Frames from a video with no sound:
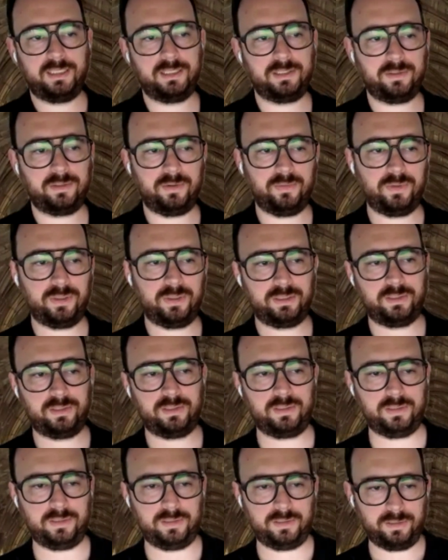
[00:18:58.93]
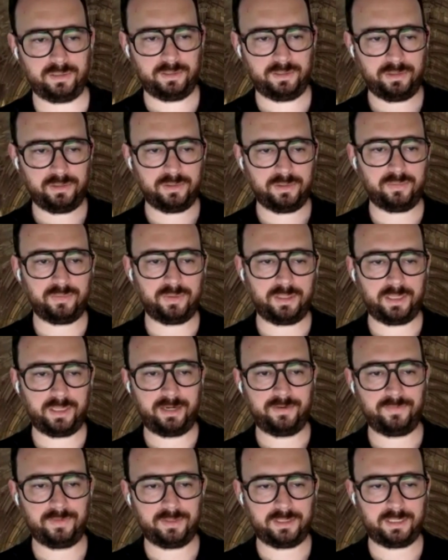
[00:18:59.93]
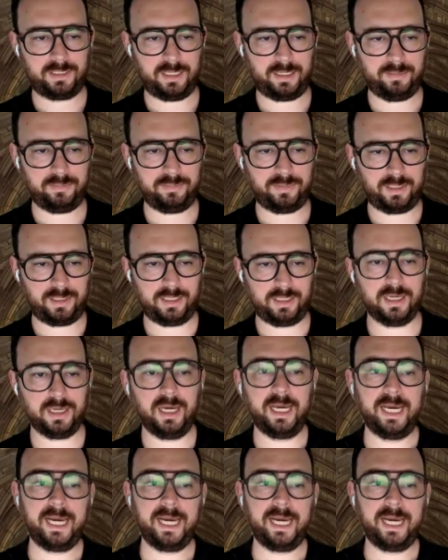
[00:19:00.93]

So once you don't want to have the same thing.